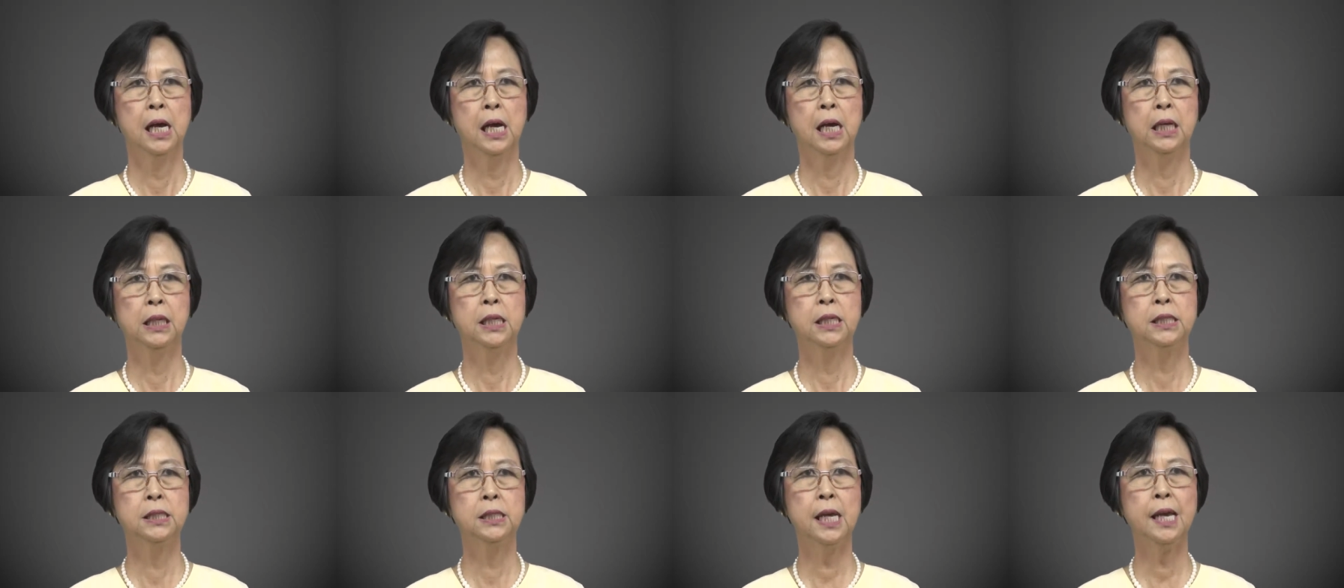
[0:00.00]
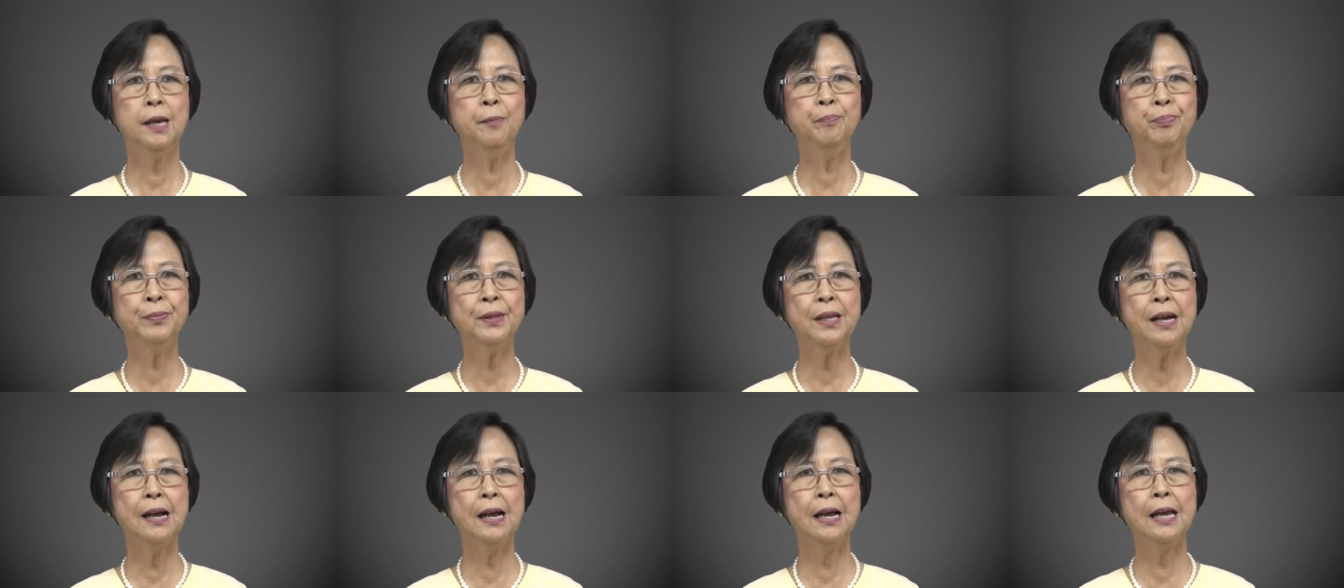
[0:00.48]
At the
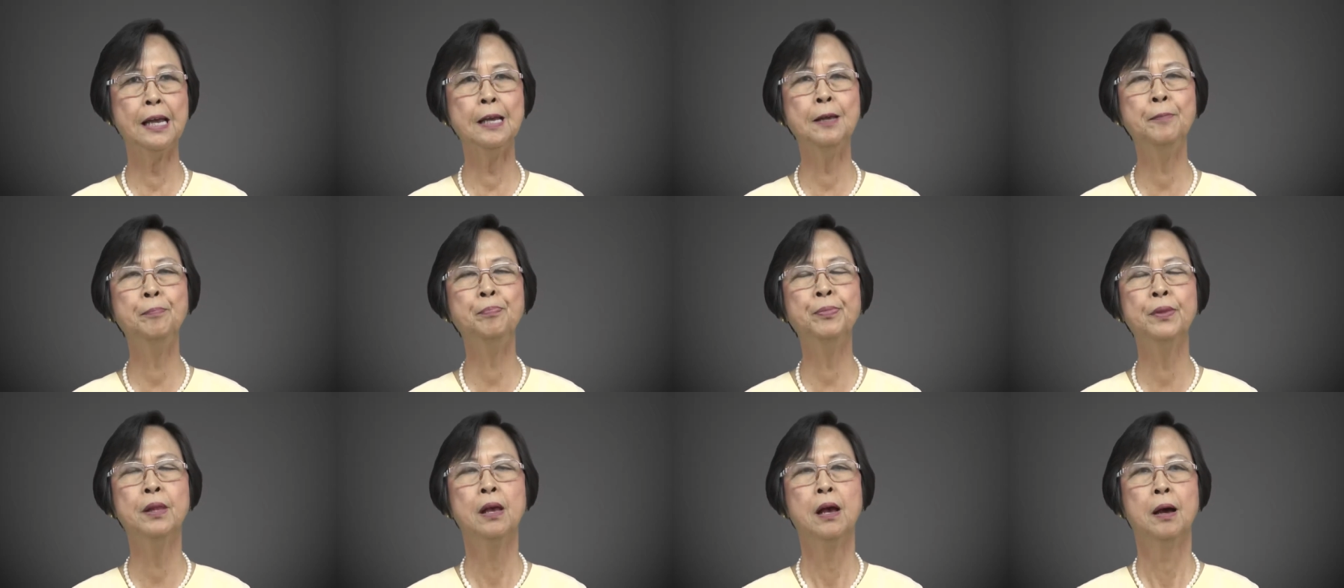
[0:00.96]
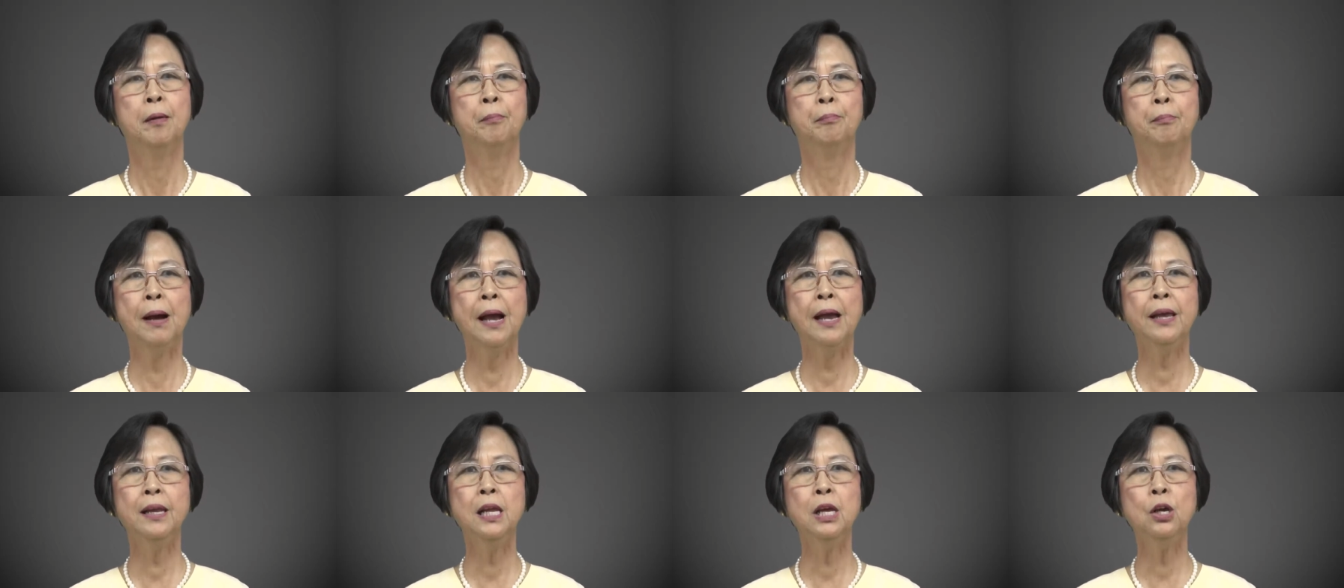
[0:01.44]
same time,
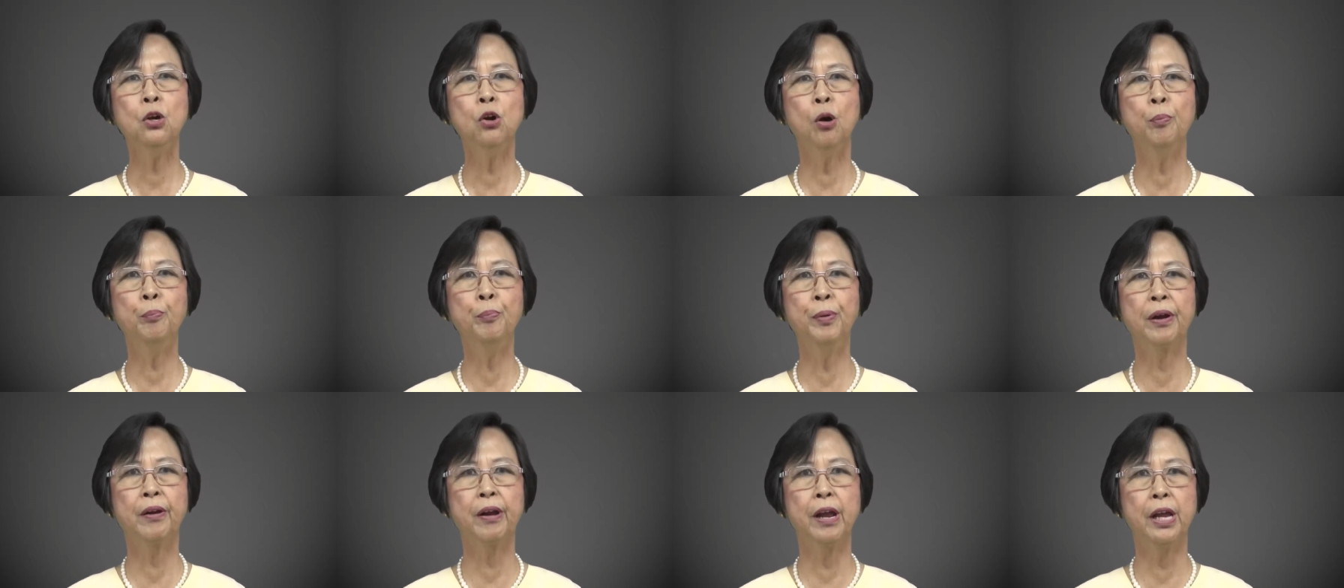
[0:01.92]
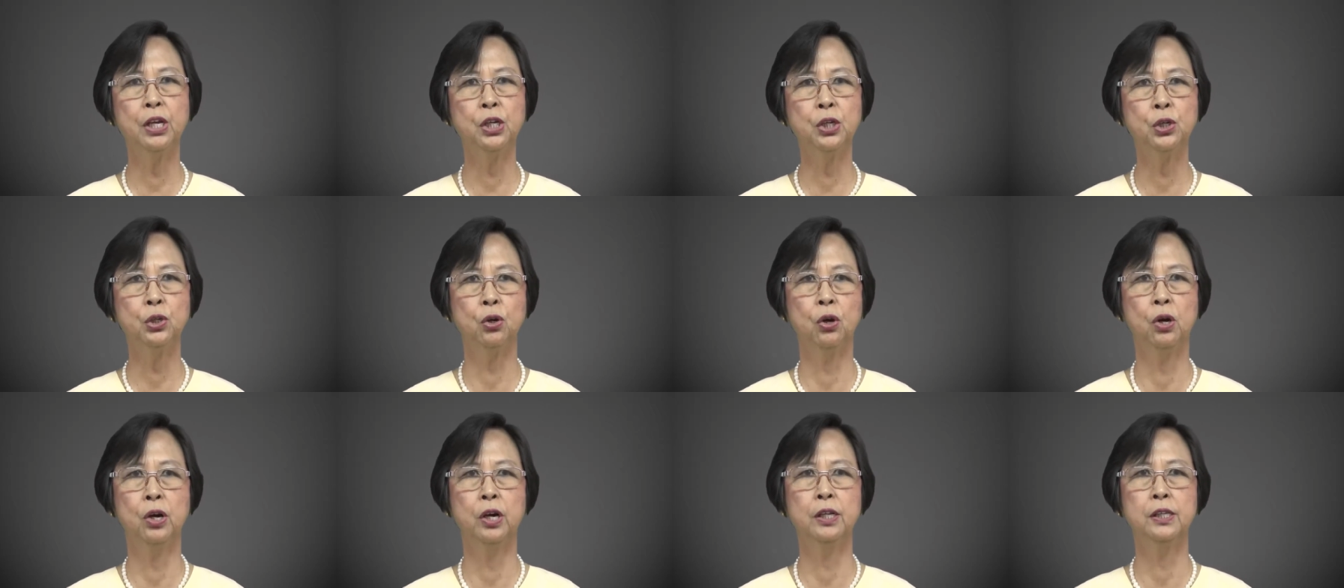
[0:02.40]
mining
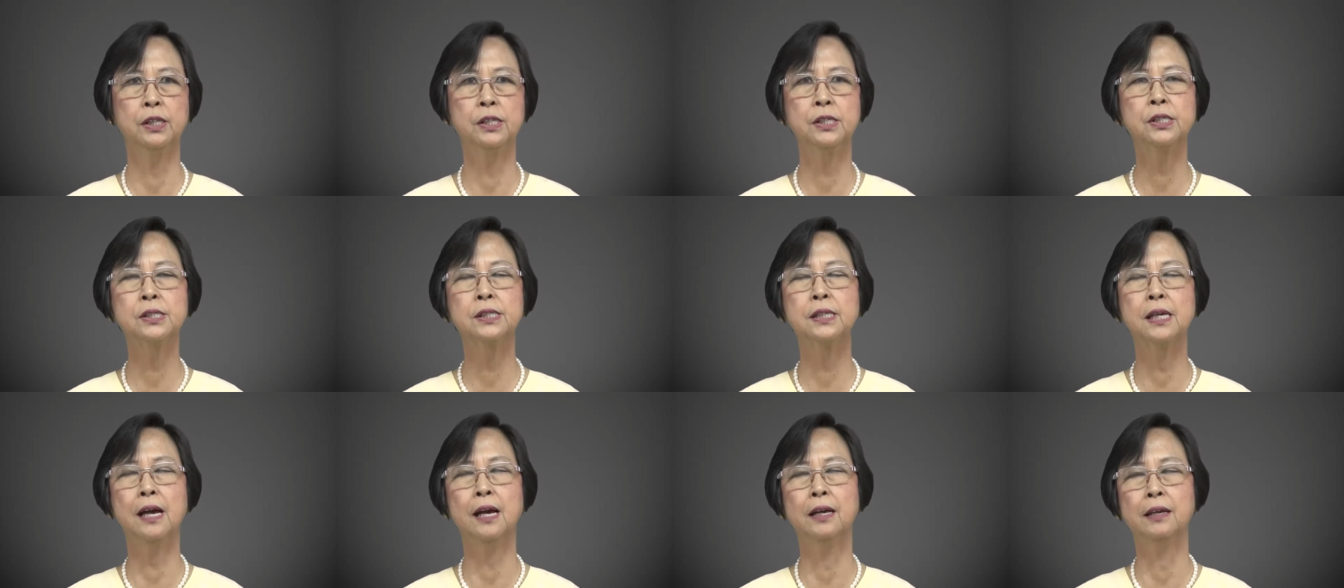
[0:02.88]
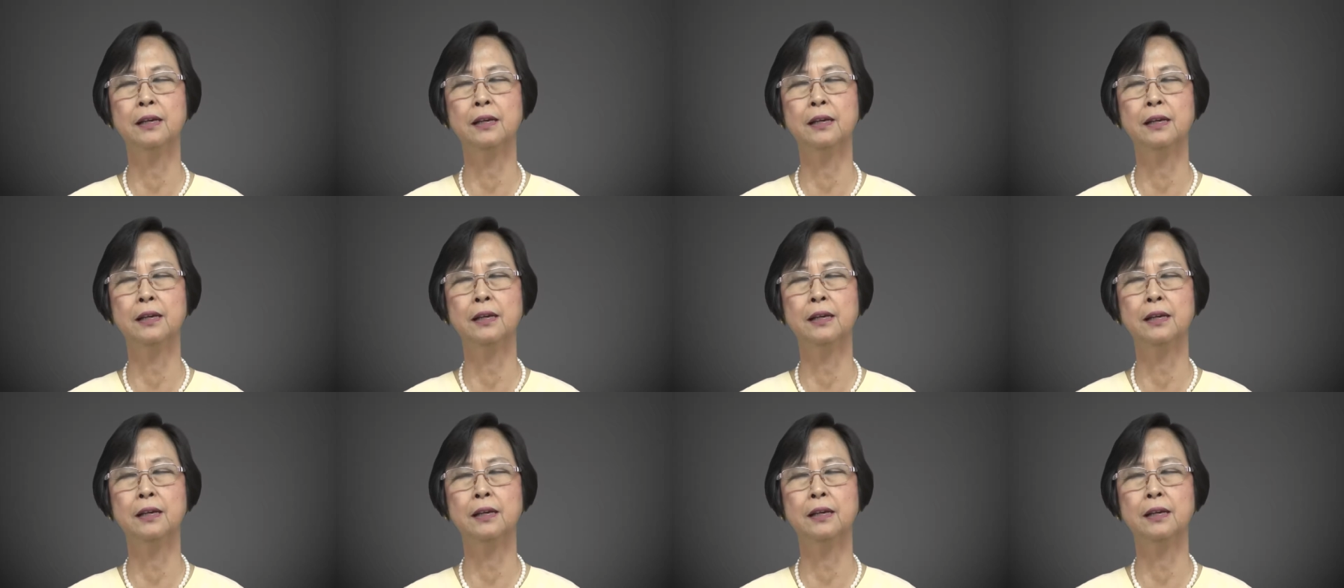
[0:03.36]
operations,